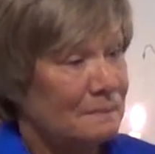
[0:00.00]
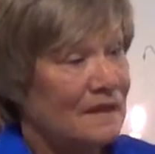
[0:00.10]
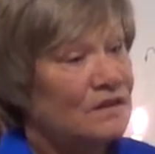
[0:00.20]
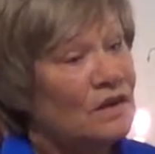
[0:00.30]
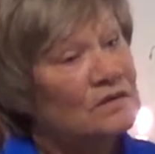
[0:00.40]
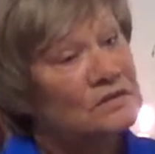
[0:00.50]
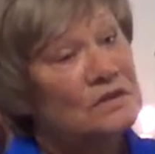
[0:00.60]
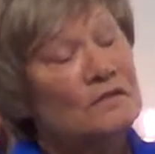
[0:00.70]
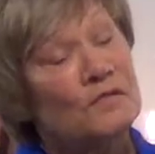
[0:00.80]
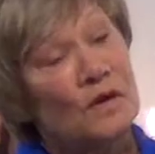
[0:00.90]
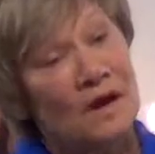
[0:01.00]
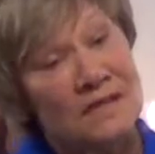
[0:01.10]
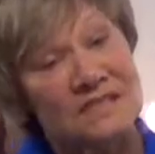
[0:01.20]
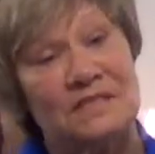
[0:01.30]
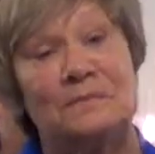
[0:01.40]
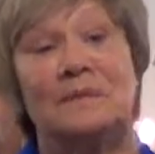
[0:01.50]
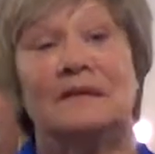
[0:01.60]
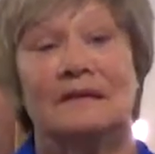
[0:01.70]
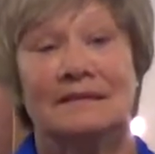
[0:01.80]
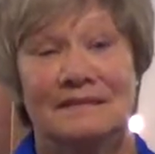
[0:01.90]
and also for us to
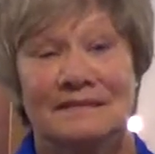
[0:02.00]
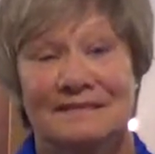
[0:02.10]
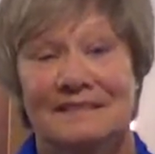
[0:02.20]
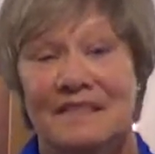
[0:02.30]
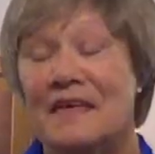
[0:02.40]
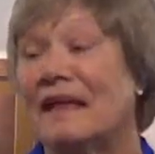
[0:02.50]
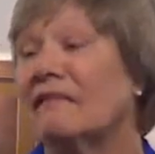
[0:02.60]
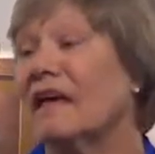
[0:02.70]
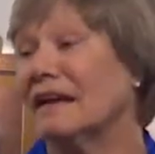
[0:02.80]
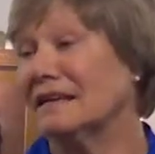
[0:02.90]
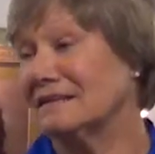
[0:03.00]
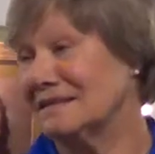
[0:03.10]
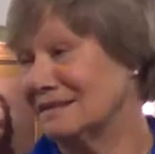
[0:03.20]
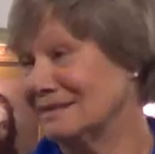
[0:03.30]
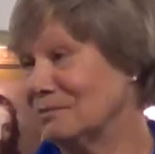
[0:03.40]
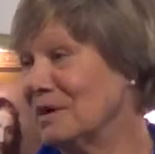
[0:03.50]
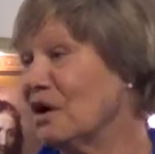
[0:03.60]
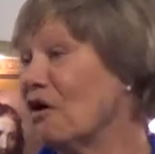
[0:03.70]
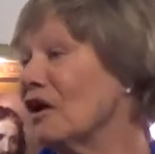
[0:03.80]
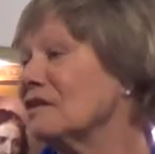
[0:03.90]
be that light. We
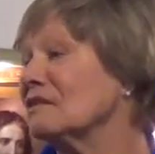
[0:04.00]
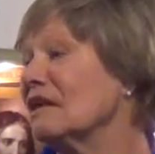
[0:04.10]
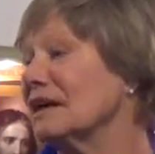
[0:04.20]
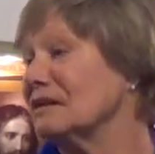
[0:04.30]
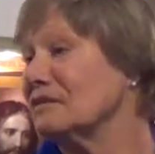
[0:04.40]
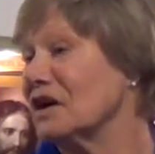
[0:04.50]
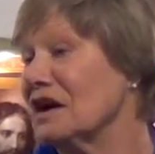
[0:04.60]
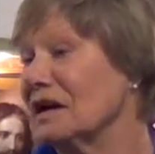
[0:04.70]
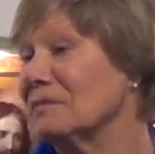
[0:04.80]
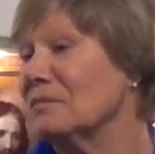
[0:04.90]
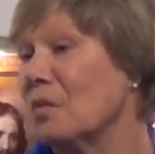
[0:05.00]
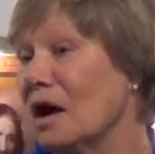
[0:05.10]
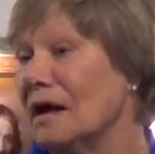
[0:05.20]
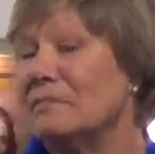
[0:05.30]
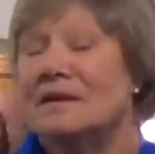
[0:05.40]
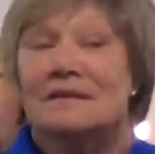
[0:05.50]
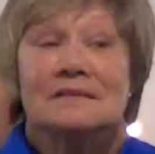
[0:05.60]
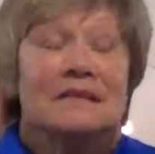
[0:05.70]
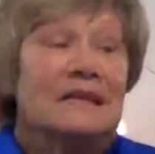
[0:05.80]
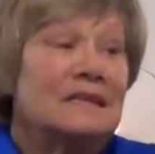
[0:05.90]
are the light of God. Why? Because
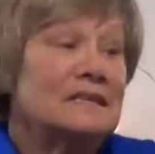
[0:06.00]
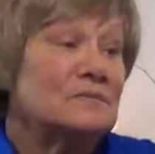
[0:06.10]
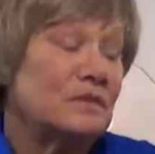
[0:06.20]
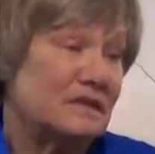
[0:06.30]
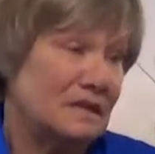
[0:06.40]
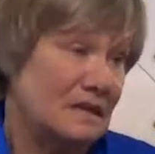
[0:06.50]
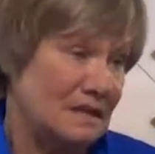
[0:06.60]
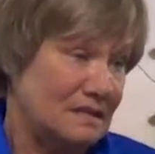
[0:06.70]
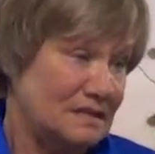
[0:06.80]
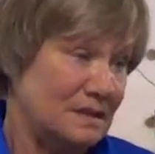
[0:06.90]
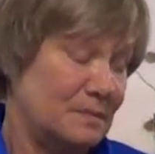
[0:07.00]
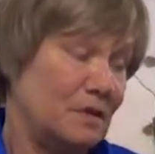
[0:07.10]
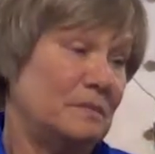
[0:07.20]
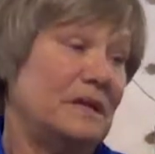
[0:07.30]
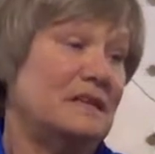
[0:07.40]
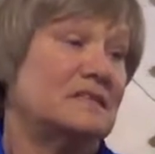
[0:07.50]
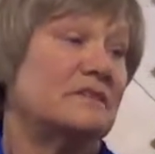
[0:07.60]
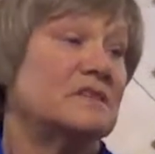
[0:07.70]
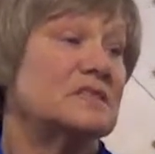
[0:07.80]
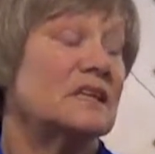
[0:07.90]
it is within us. It permeates
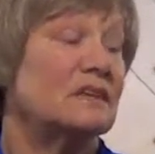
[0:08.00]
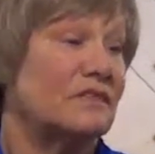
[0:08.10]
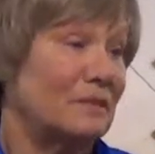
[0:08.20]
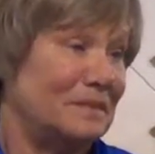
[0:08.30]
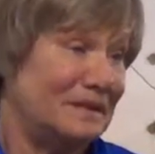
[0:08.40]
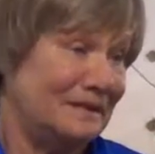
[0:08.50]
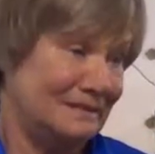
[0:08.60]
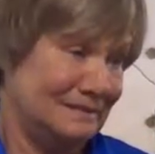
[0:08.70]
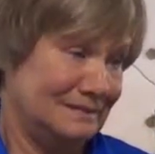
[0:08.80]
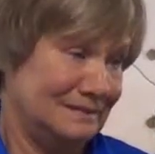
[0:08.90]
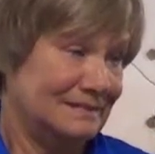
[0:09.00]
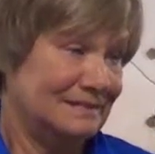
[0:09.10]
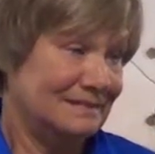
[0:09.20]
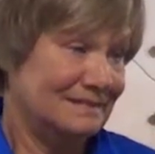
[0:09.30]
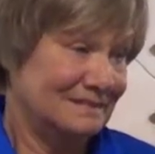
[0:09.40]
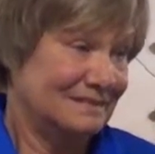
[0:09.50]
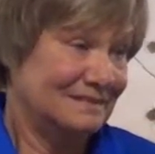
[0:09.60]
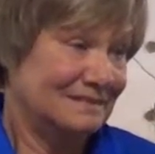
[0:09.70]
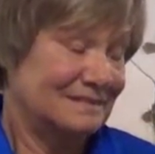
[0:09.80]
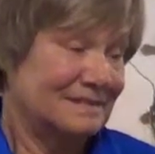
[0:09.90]
every cell of our being.
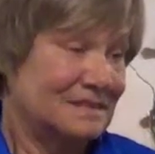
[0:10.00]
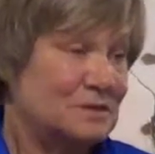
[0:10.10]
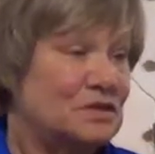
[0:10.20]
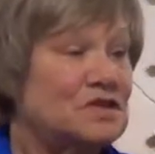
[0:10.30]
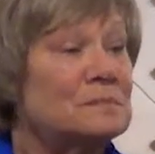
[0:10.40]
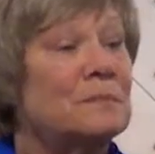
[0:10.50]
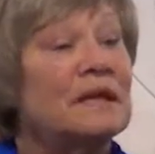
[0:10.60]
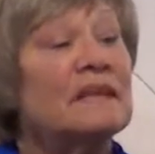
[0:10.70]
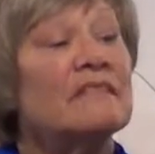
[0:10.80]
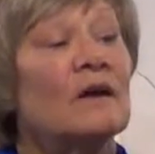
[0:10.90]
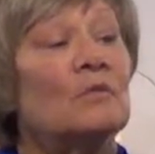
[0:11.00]
So just being that